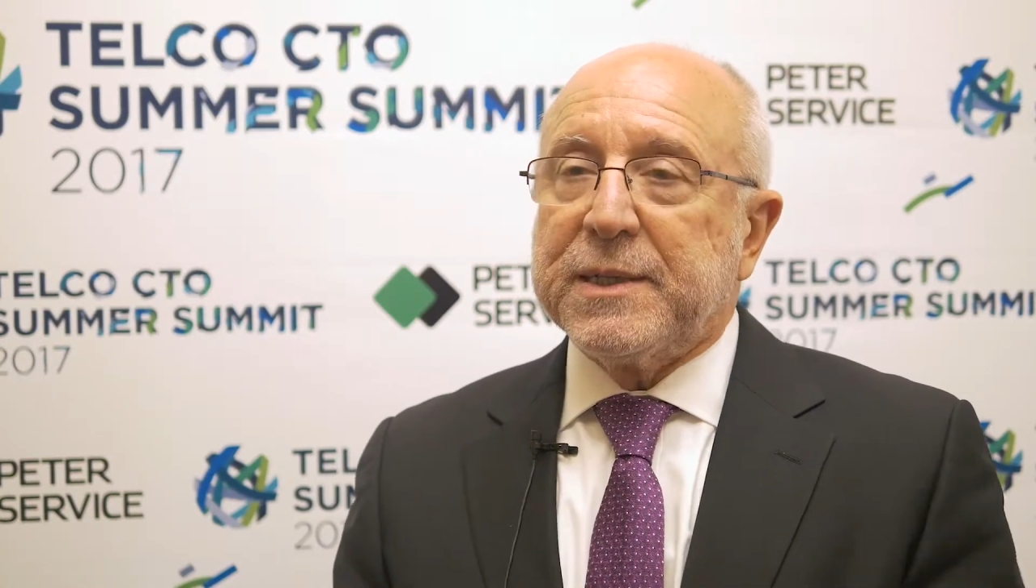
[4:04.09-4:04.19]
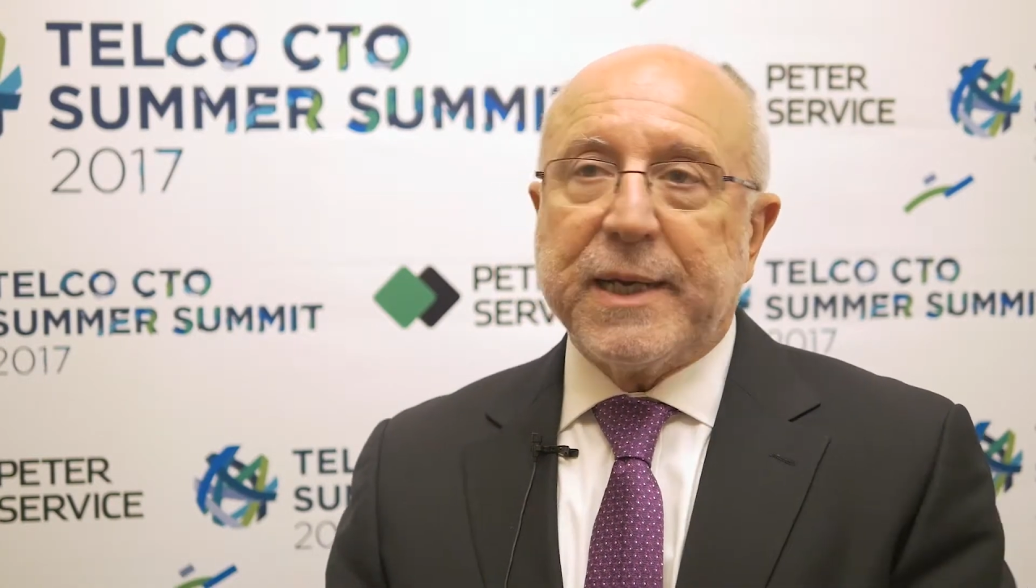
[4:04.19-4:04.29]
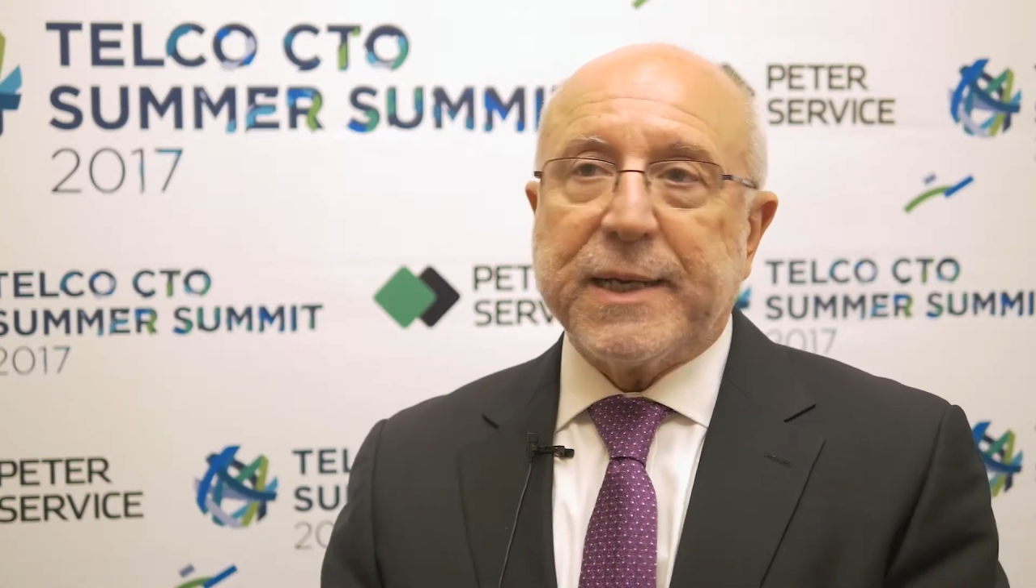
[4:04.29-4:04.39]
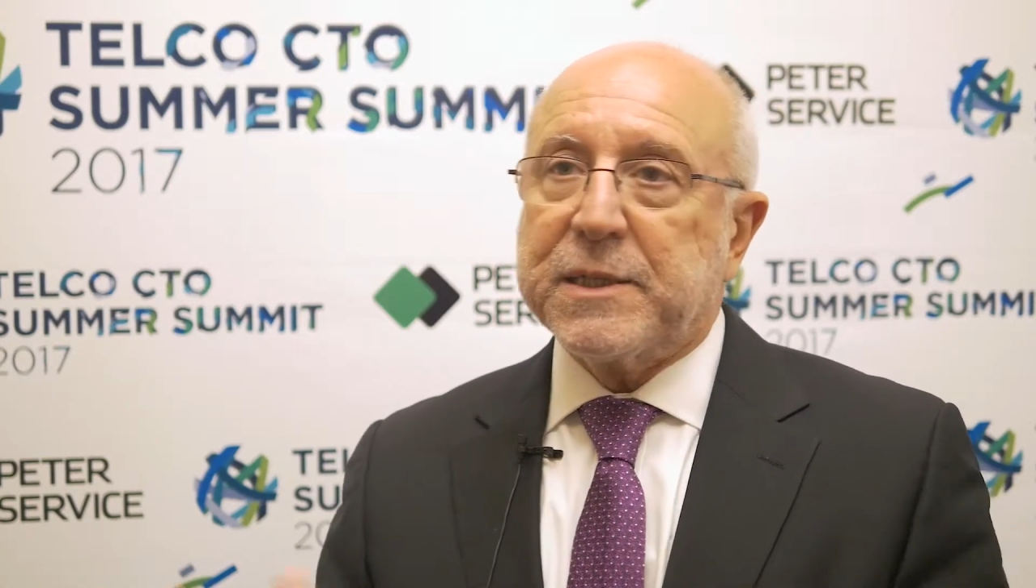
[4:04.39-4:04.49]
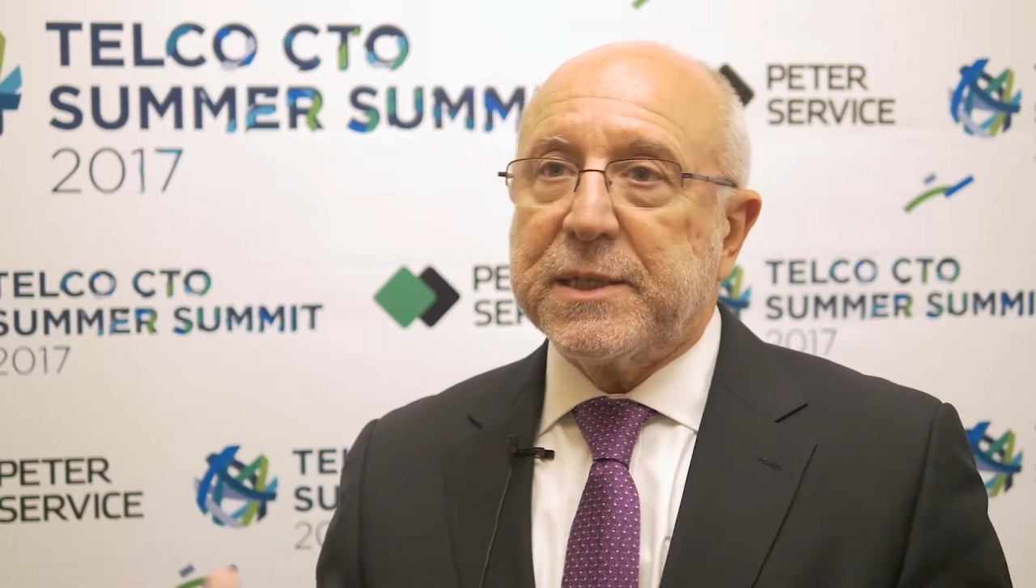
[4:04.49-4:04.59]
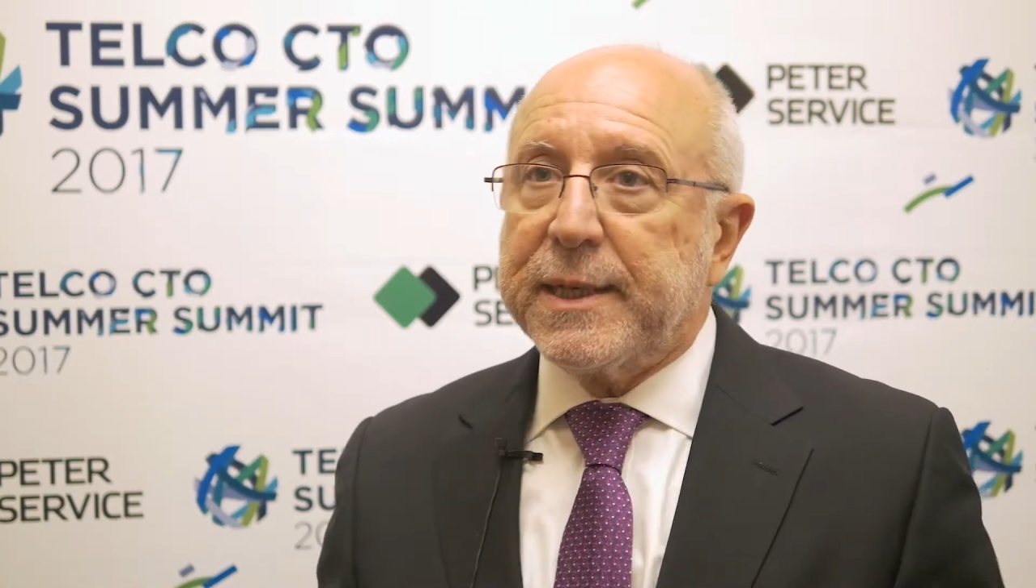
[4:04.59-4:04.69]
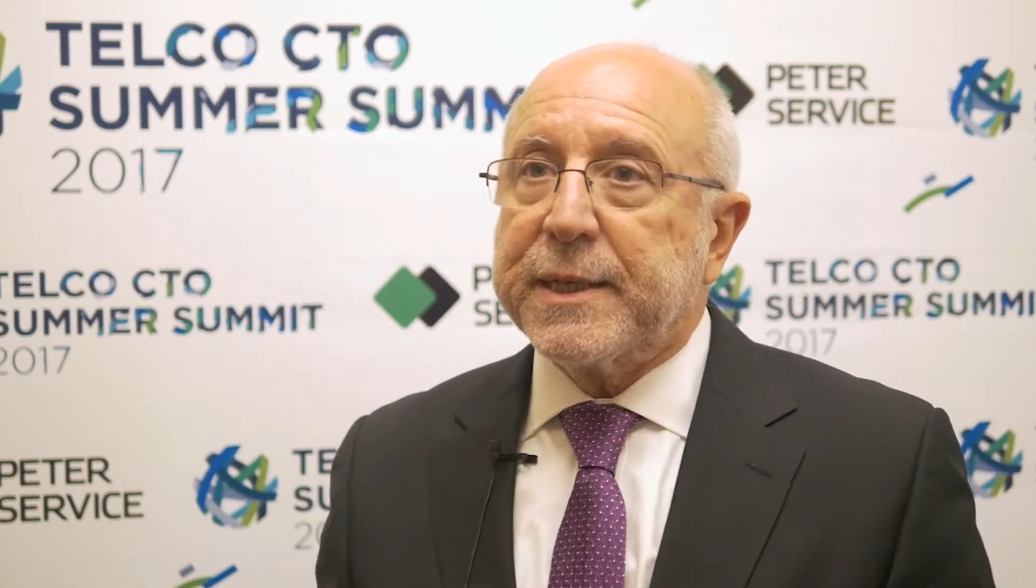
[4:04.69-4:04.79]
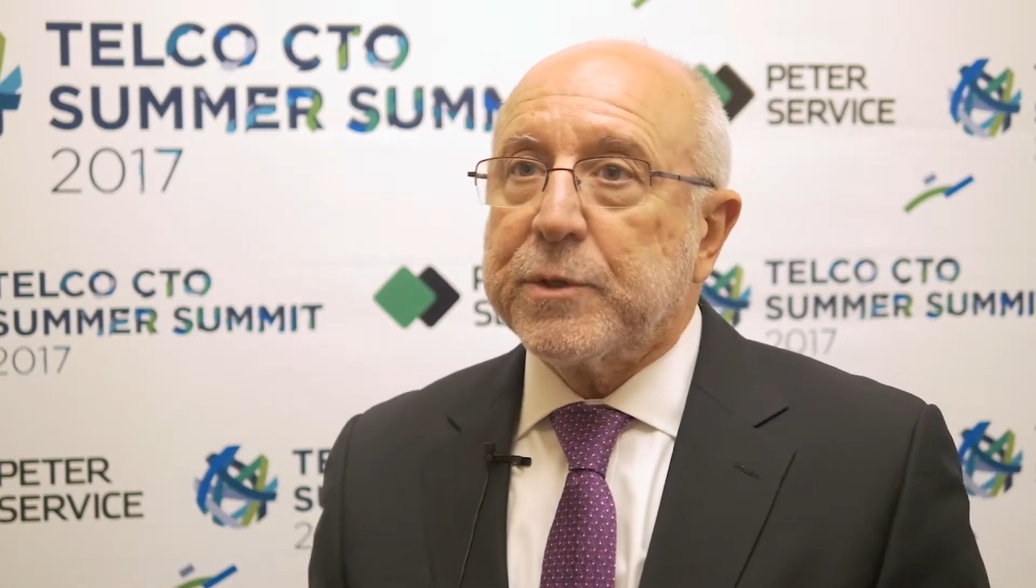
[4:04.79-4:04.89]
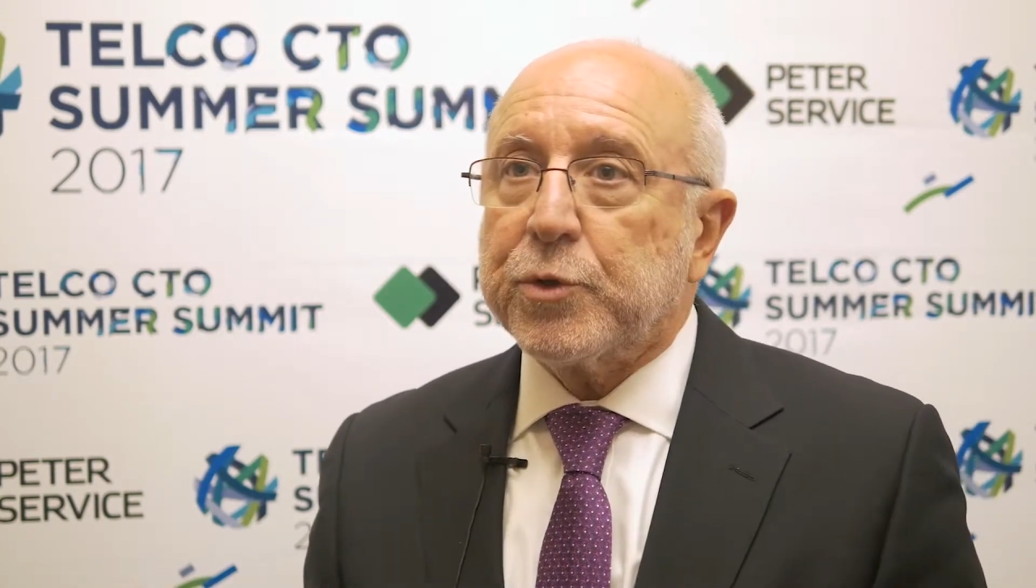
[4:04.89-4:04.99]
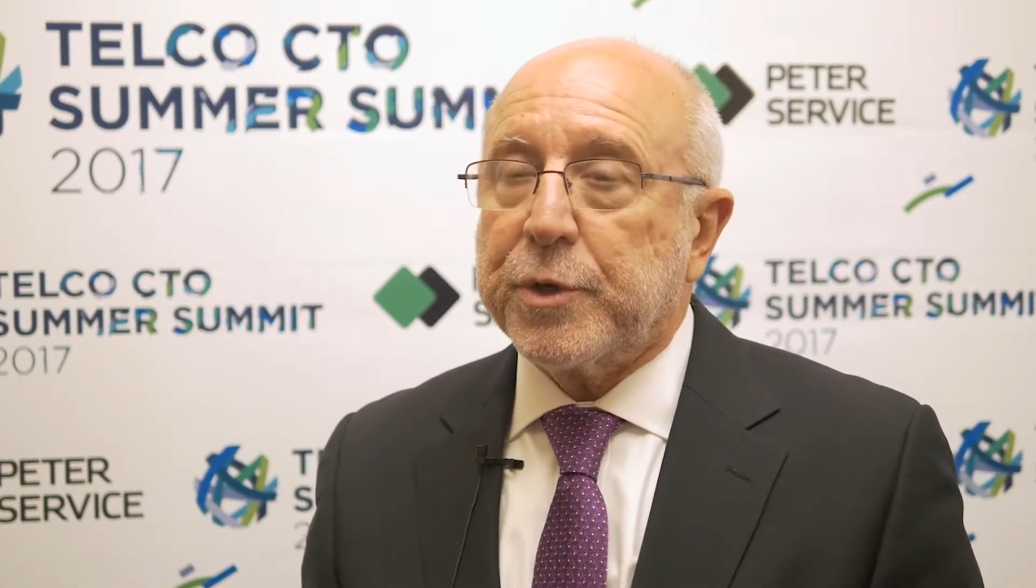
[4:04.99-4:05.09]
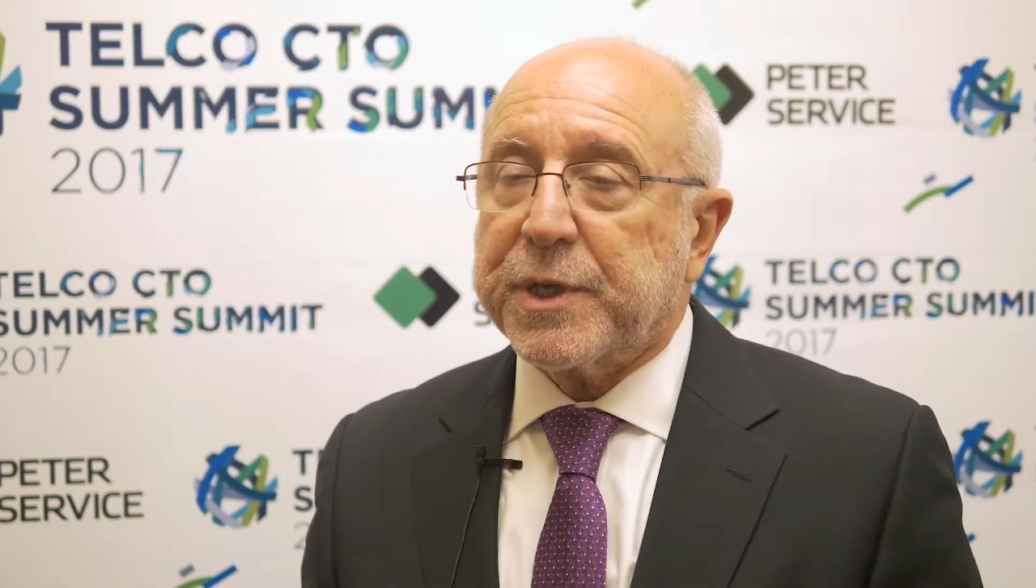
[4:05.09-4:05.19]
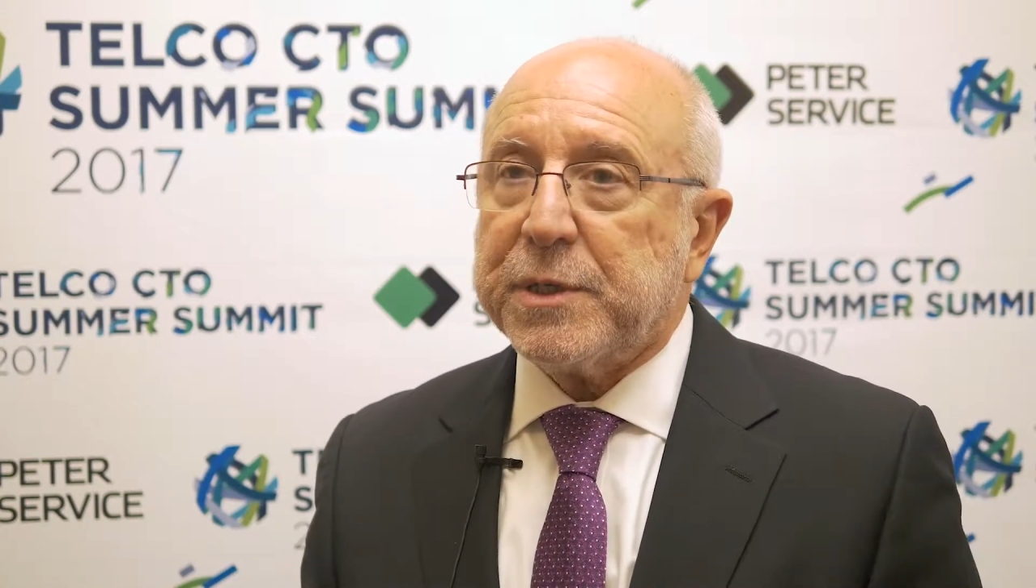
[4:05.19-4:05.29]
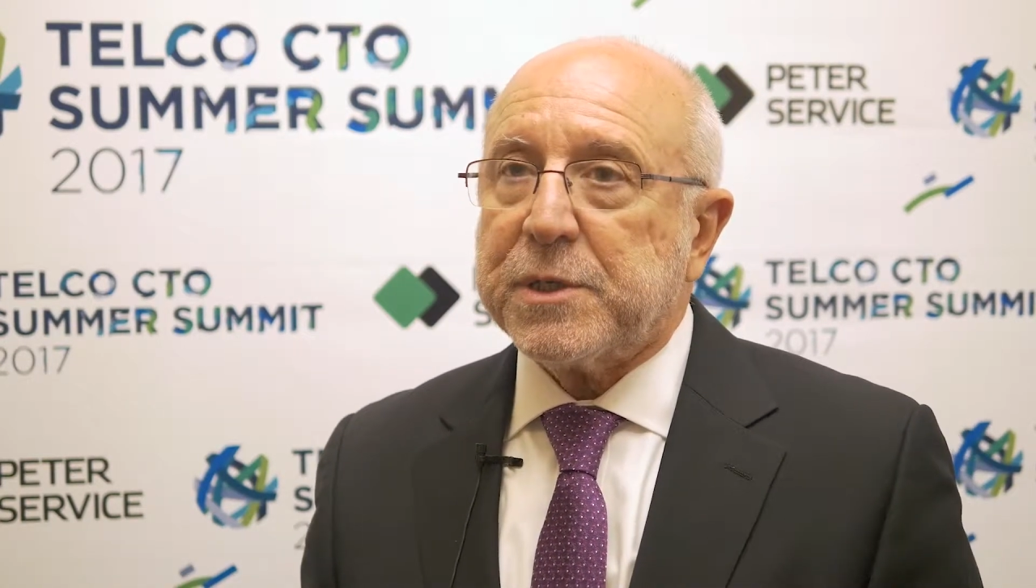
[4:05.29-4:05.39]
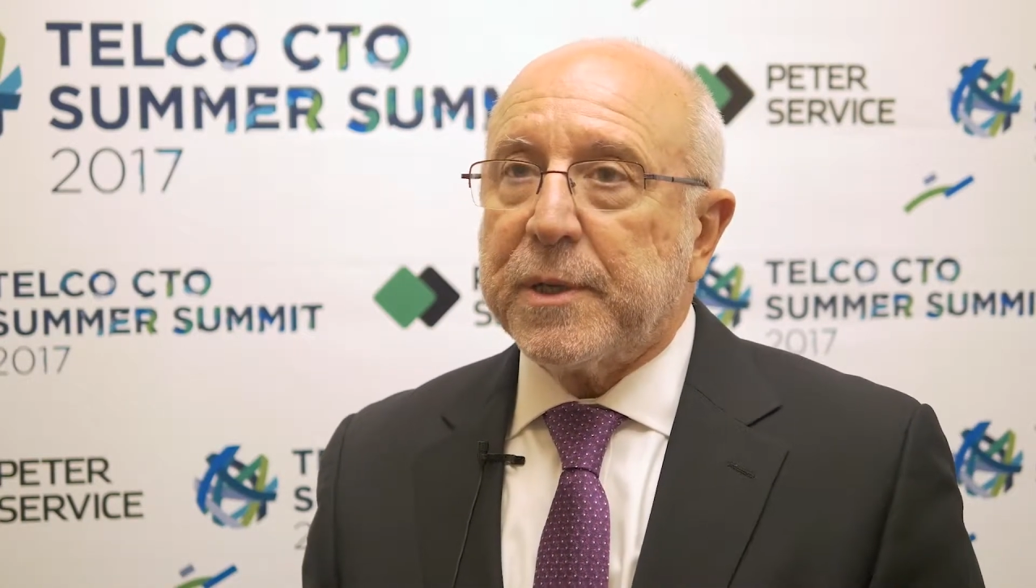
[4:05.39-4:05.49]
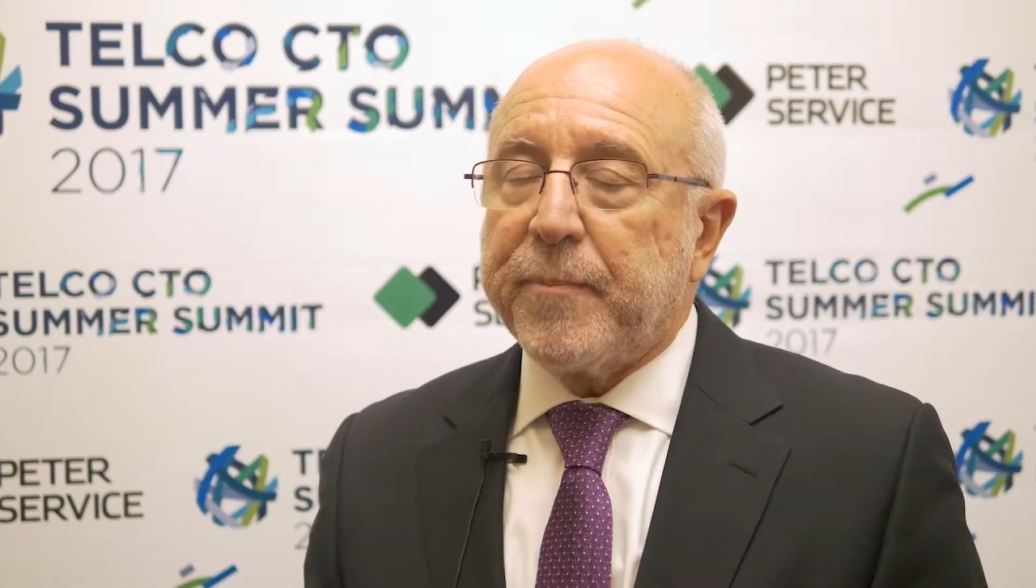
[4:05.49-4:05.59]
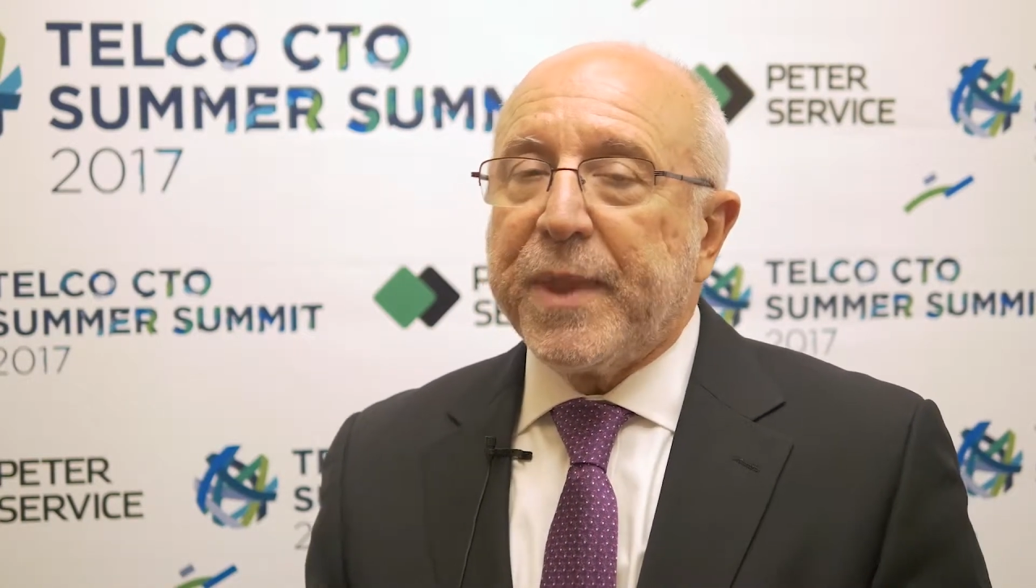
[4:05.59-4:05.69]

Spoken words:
dergicilik in Turkish.